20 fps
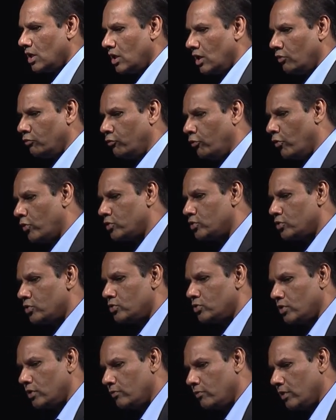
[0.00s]
a Forrester
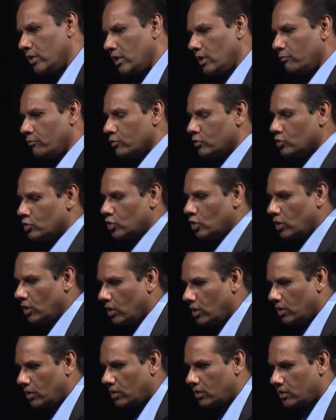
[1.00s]
survey that was
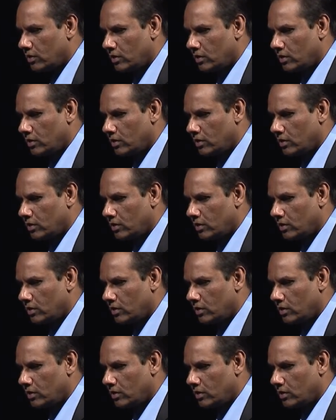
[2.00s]
done,